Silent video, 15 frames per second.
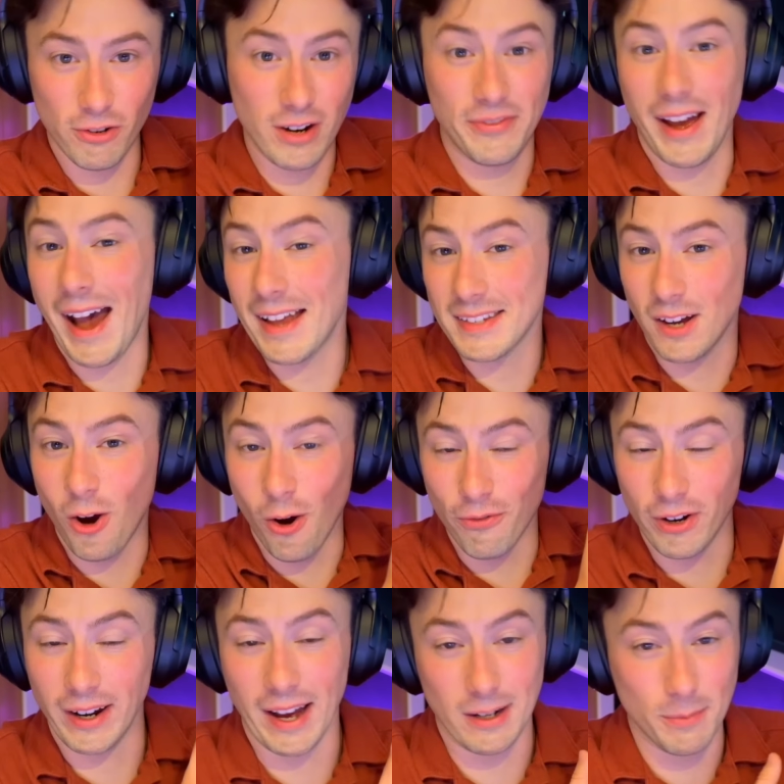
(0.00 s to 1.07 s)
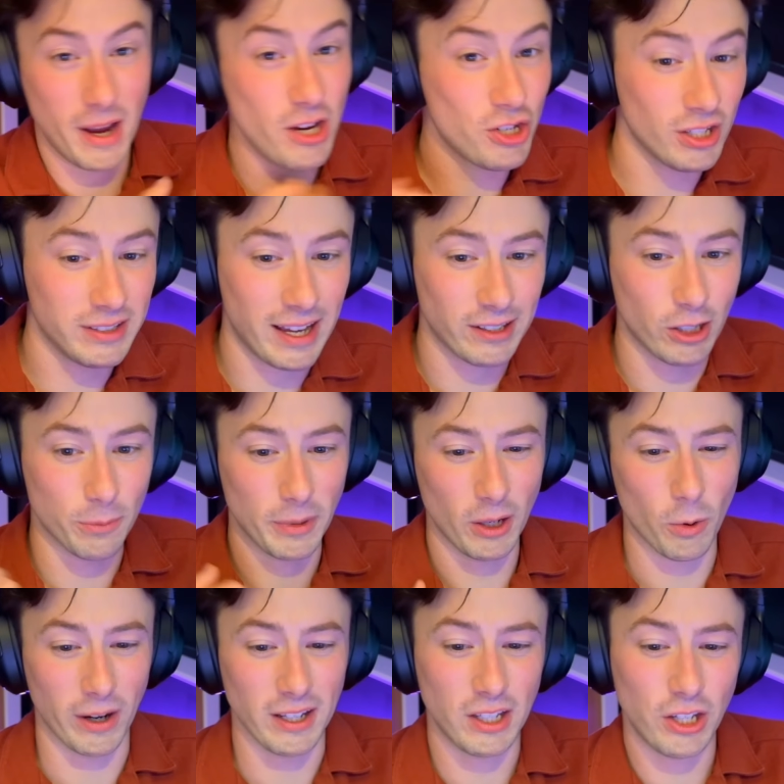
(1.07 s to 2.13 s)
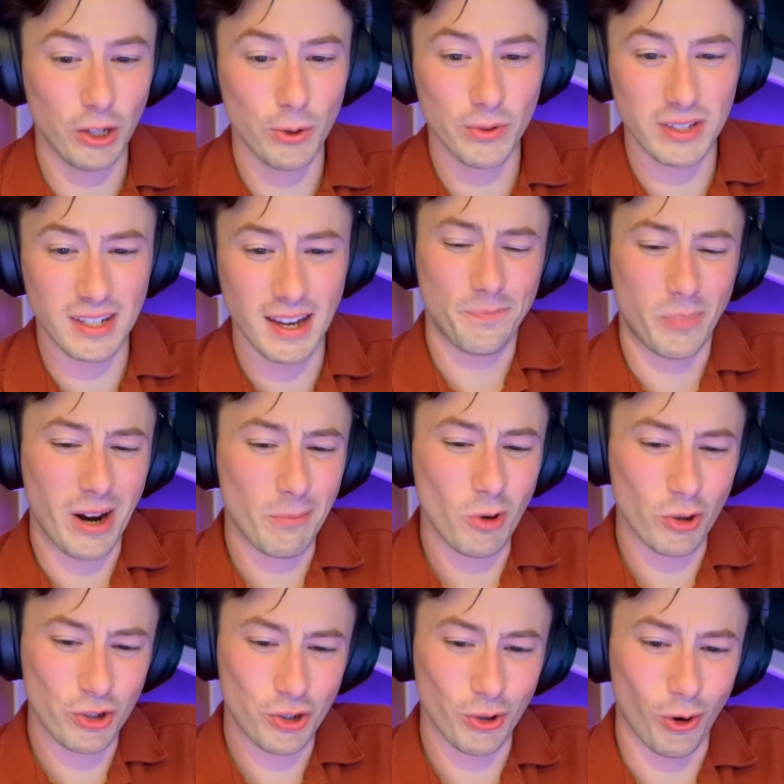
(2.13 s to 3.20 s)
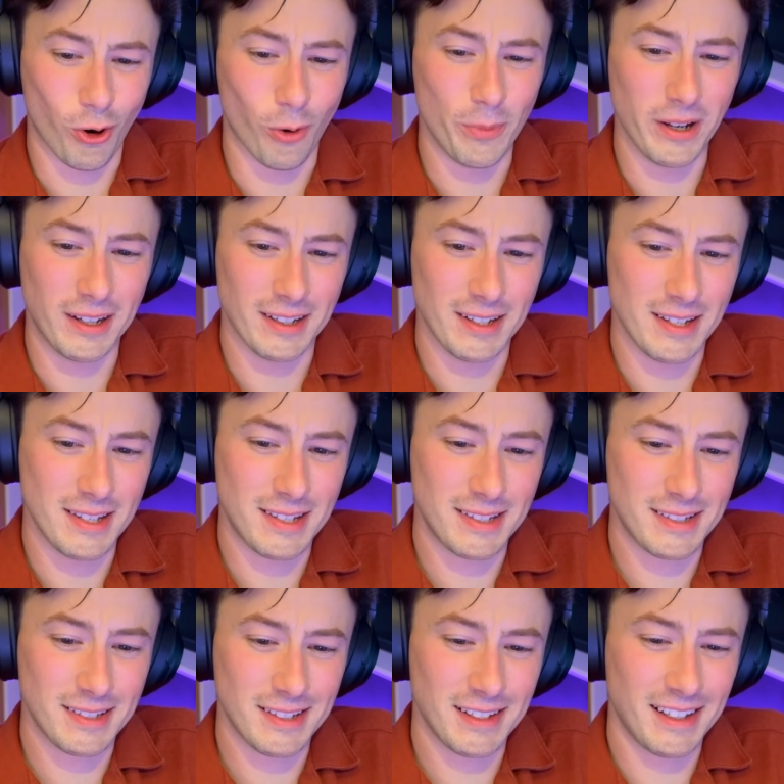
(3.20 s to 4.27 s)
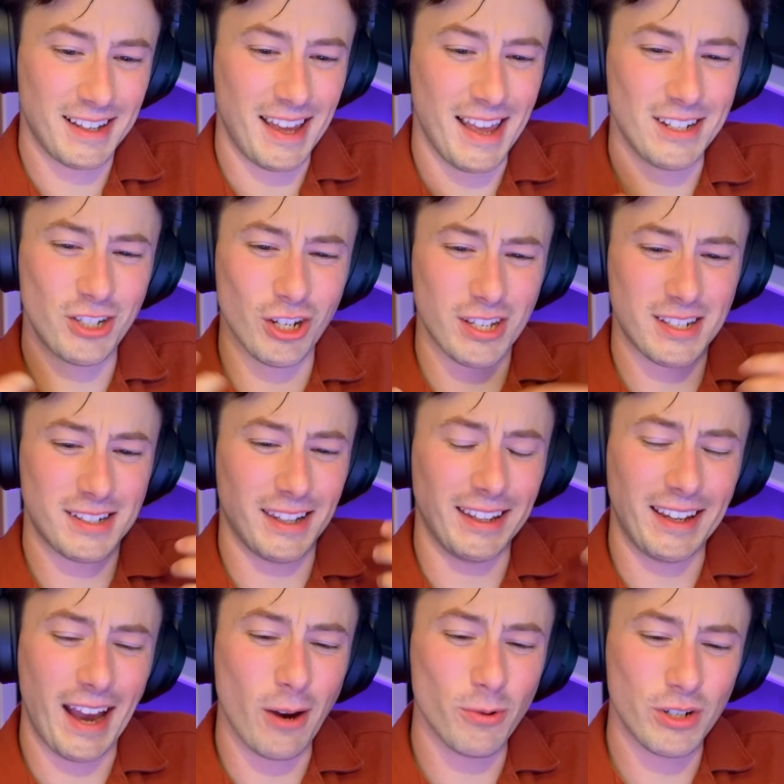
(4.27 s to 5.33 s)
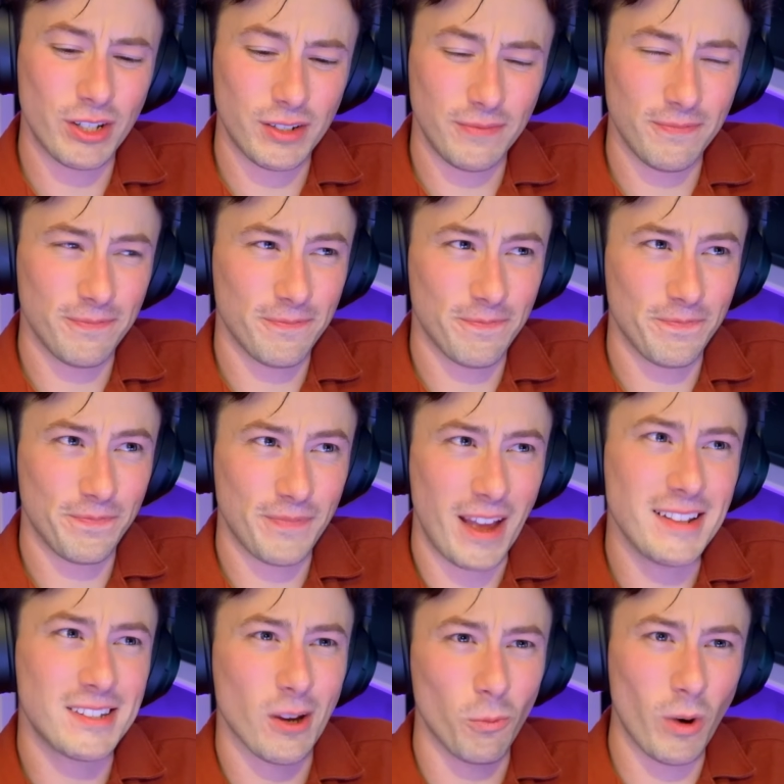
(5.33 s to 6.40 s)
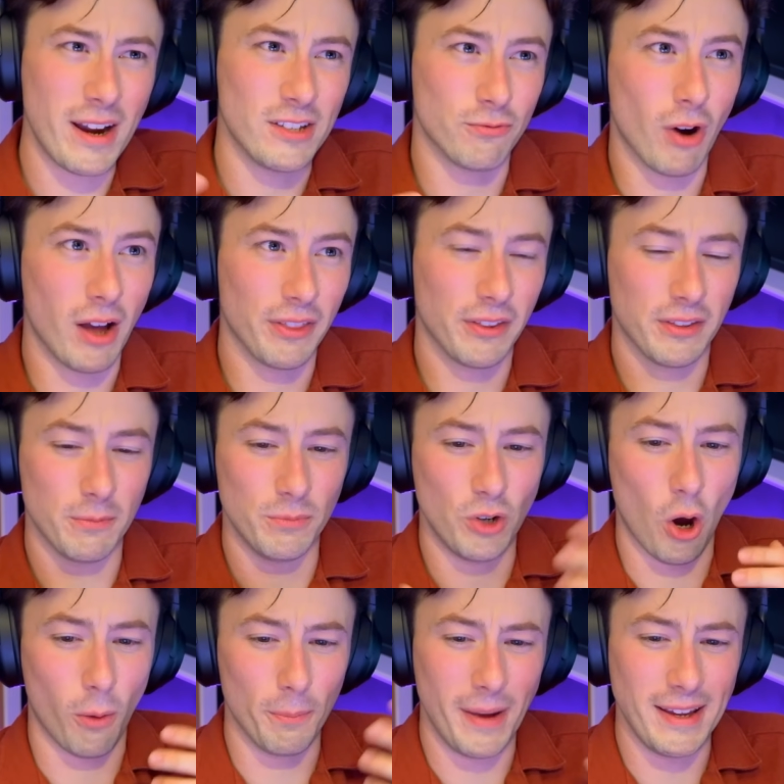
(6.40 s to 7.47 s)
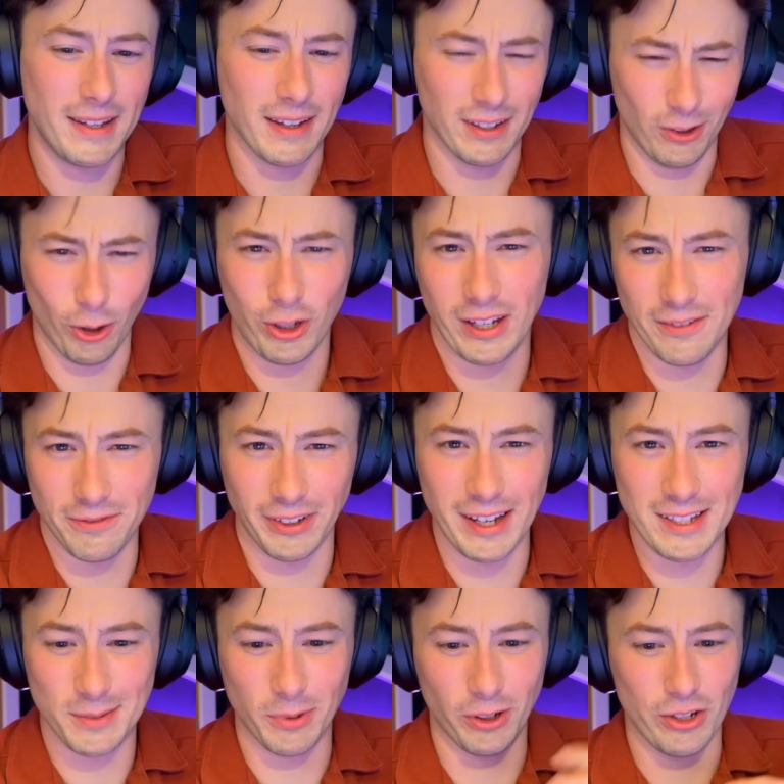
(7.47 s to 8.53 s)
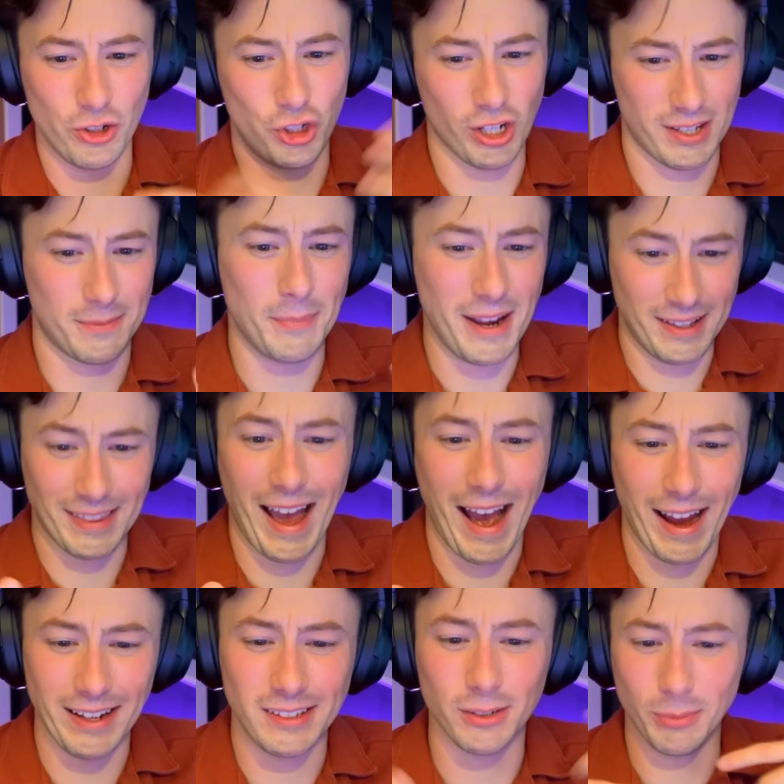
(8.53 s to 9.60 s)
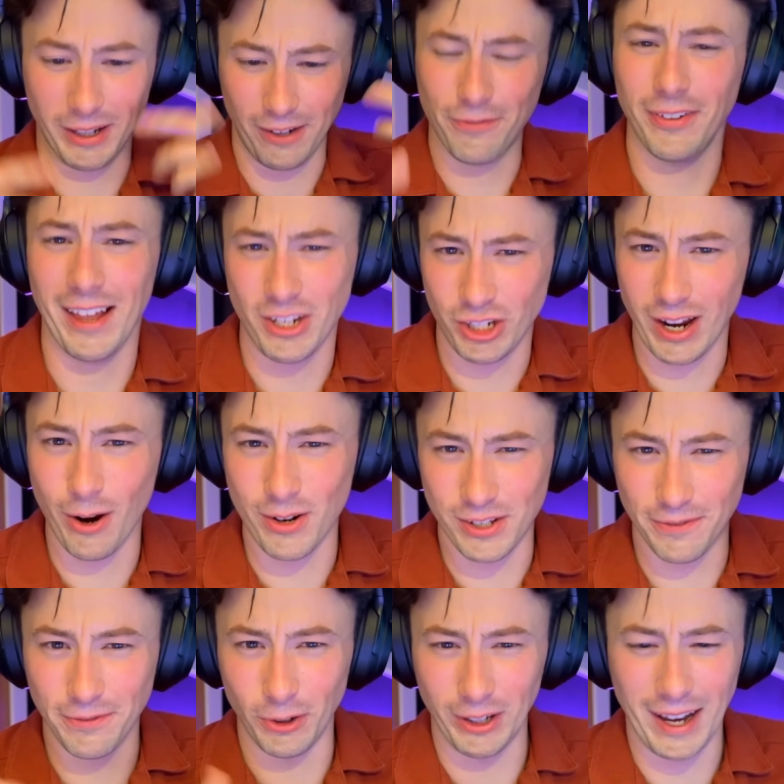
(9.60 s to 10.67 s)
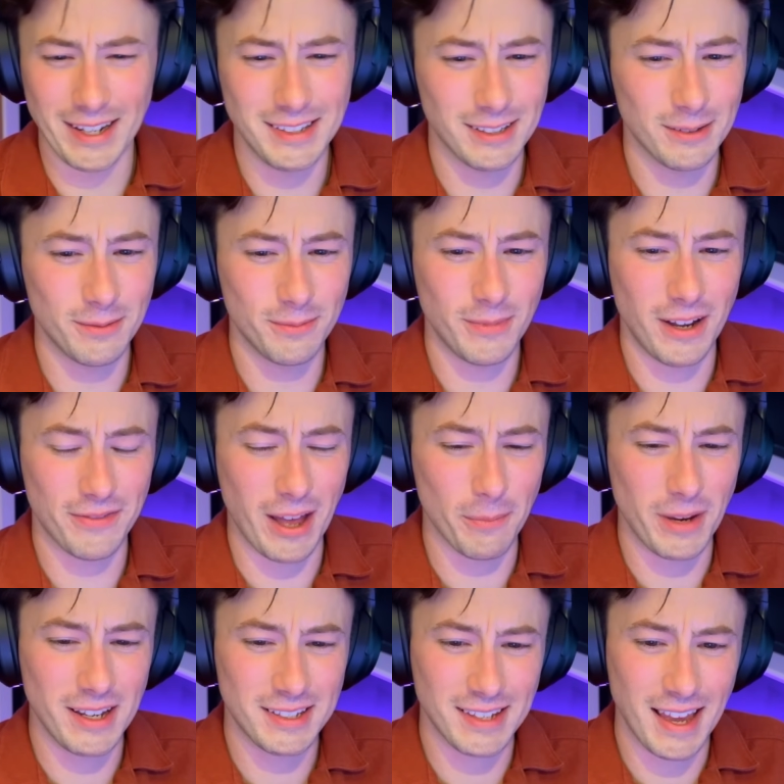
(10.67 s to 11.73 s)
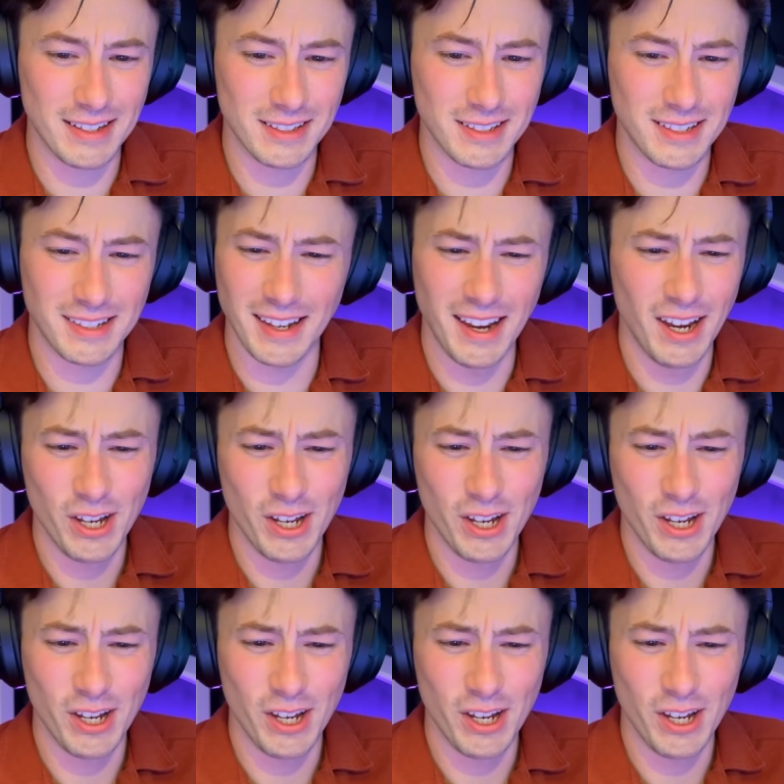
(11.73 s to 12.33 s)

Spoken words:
If it has a hovering animation, that could be quite cute. But I'm not sure, because it just like, I would in some ways rather than not make it look inflatable and just make that item like fleshed out as a full item, if that makes sense.